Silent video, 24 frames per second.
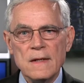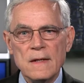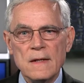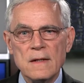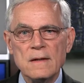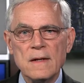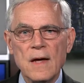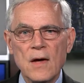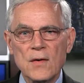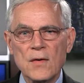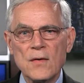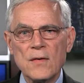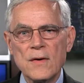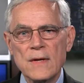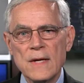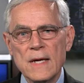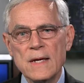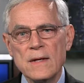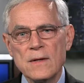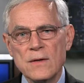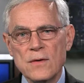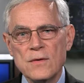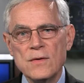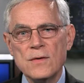It not
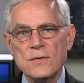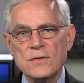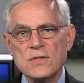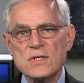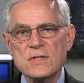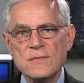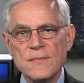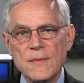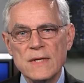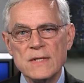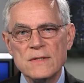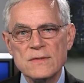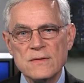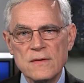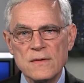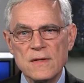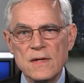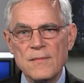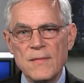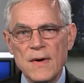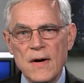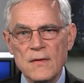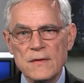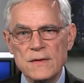only introduced me to
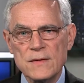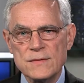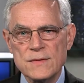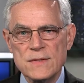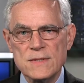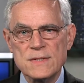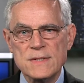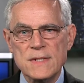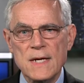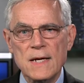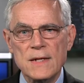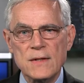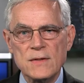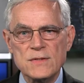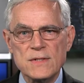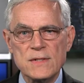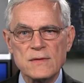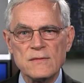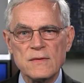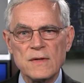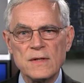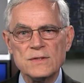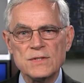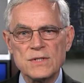the American Society of
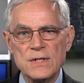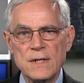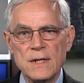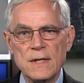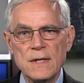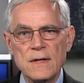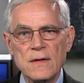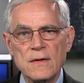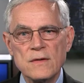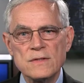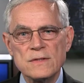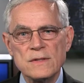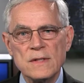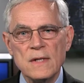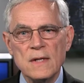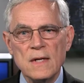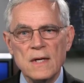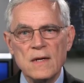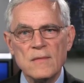Civil Engineers,